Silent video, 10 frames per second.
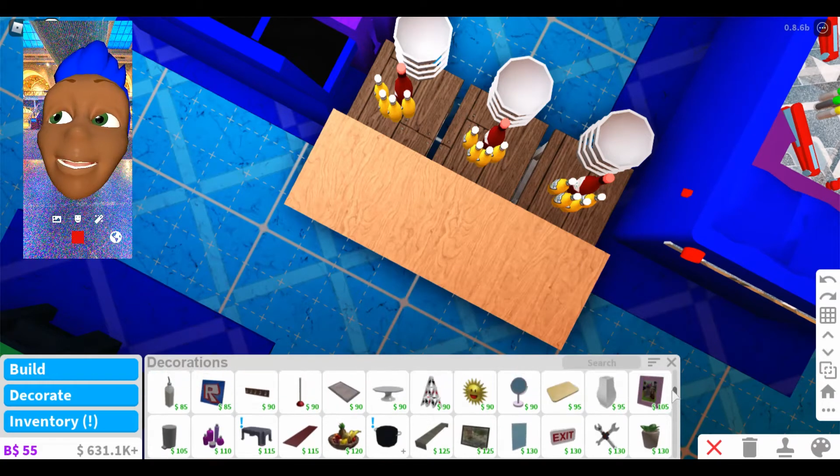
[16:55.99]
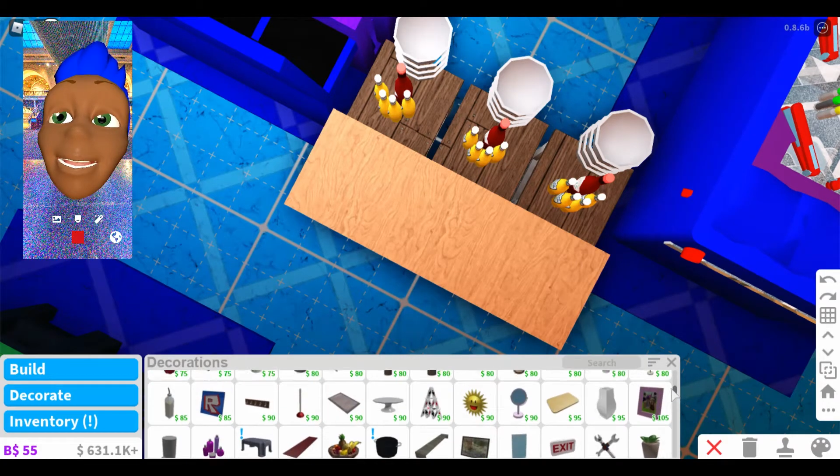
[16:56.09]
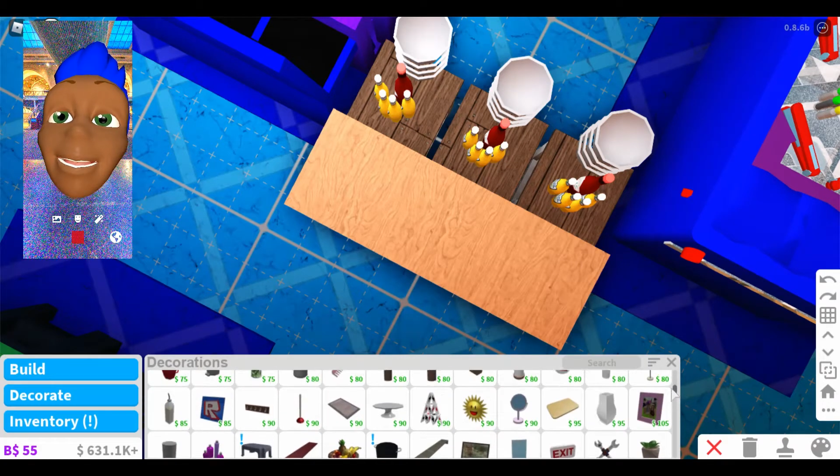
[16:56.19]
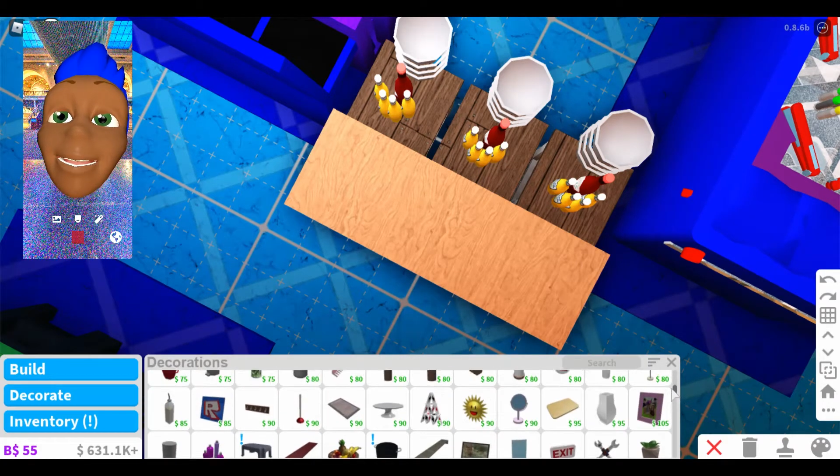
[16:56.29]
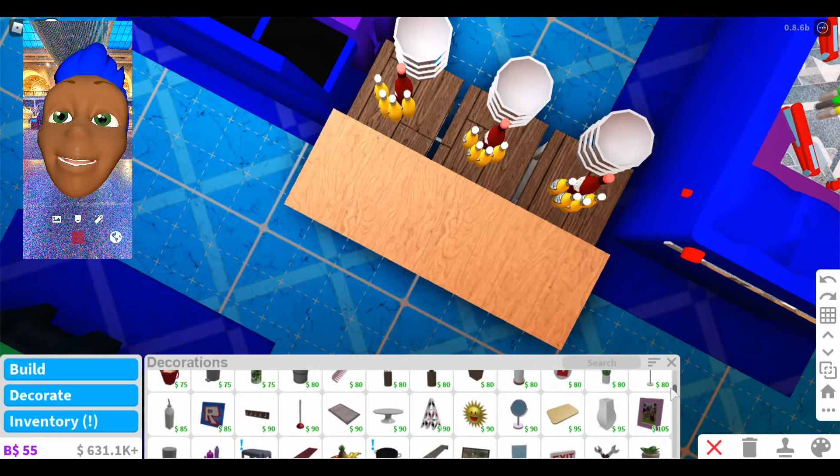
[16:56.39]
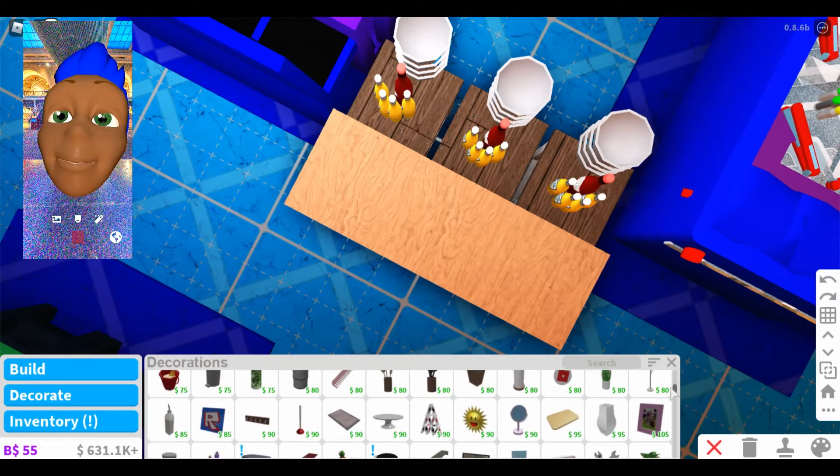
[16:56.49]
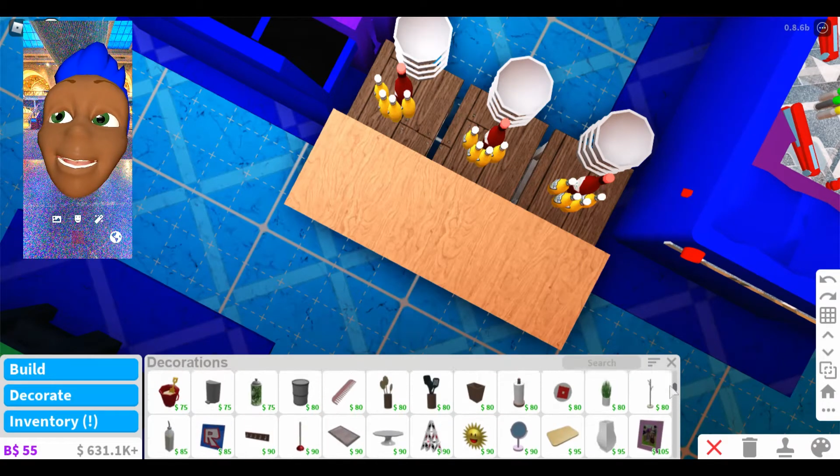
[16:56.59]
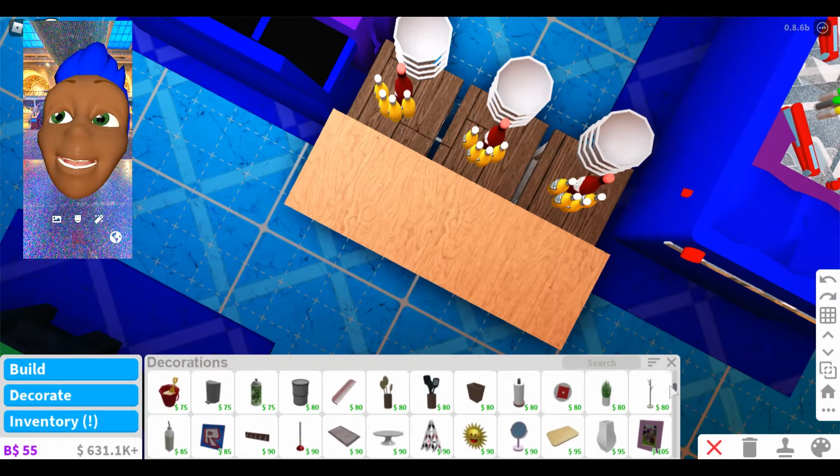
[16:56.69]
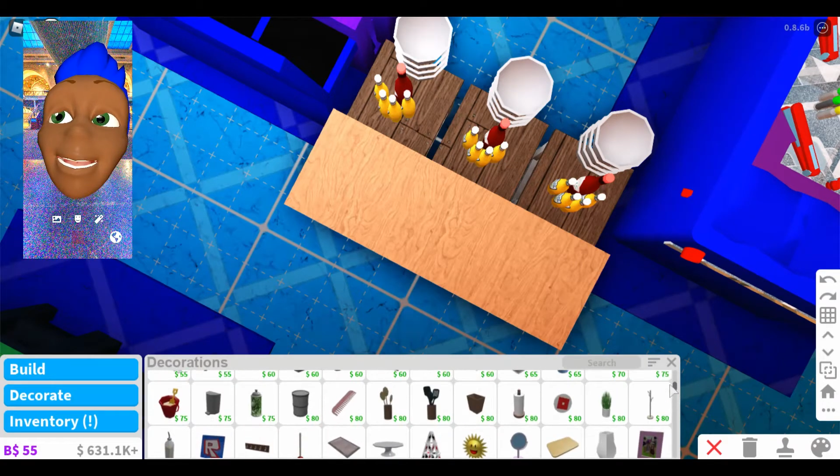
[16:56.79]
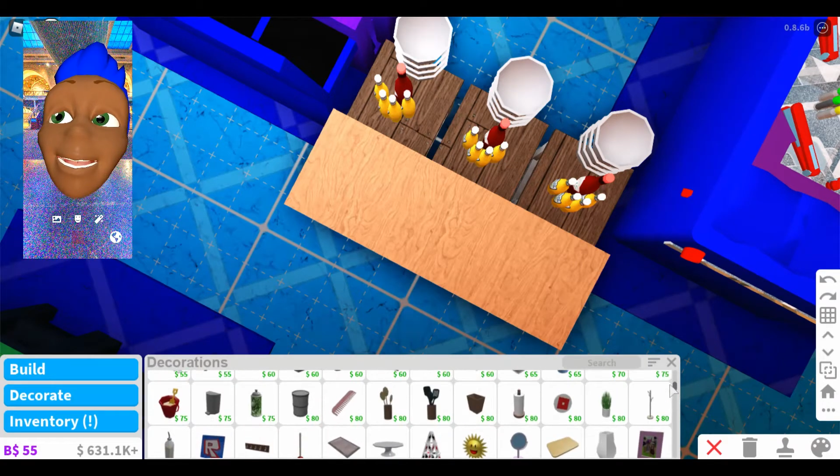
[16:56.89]
in to
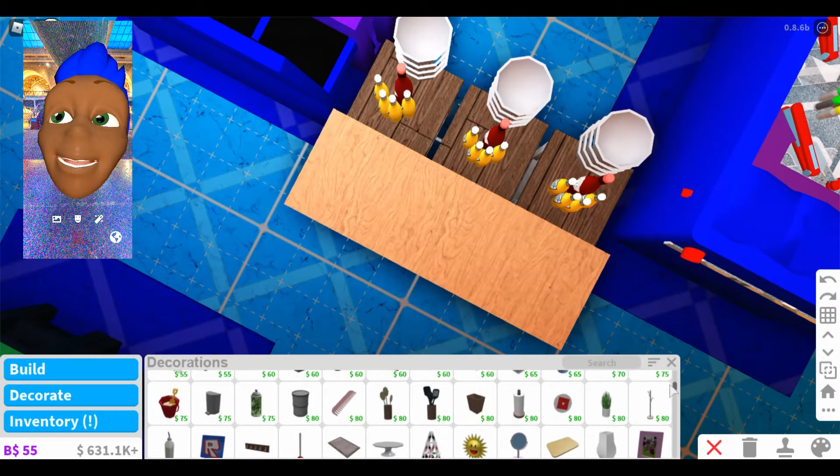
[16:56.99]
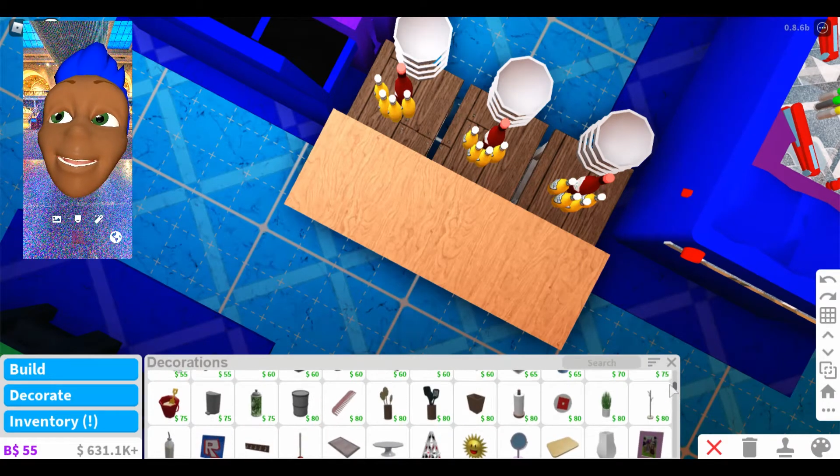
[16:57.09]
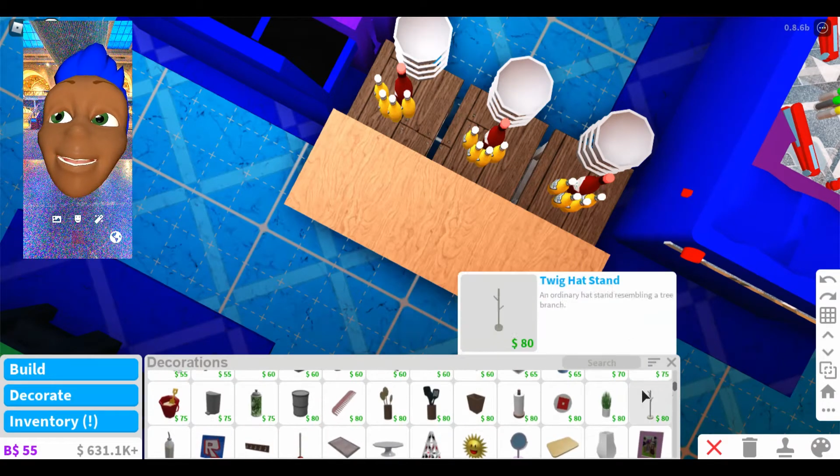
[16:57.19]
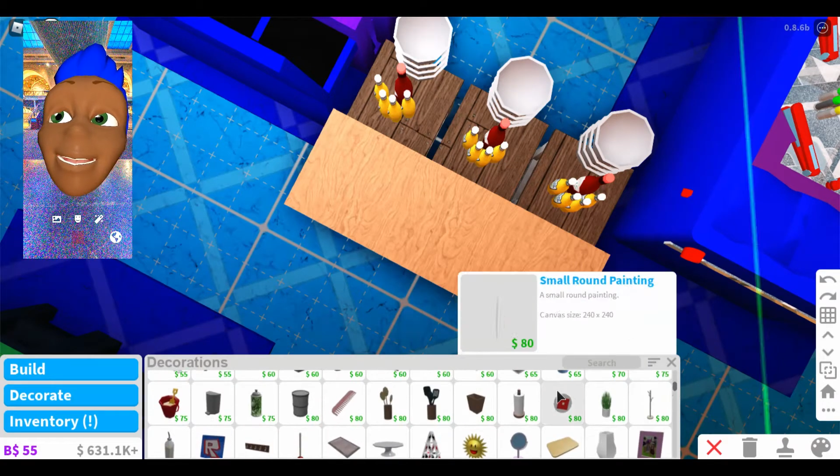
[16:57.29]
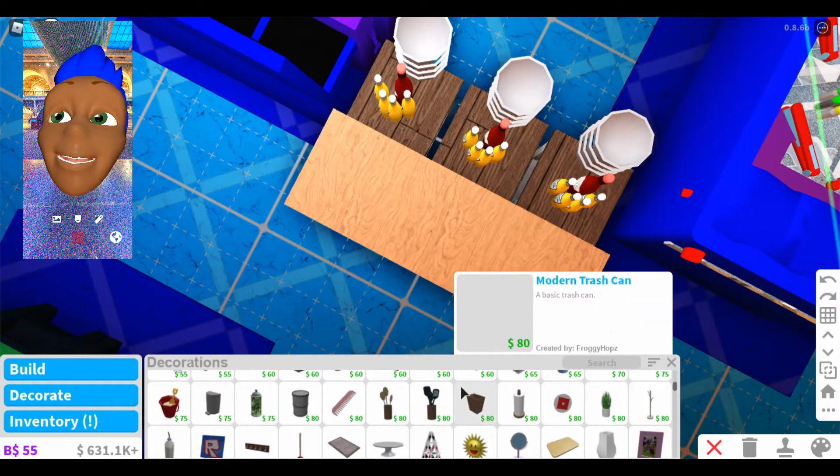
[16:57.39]
make it easier.